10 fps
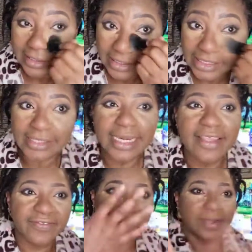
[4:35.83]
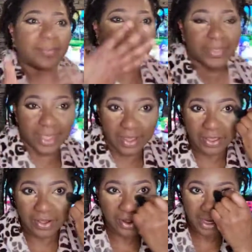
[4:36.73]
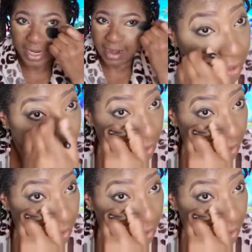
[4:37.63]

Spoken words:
Just to lift up your under.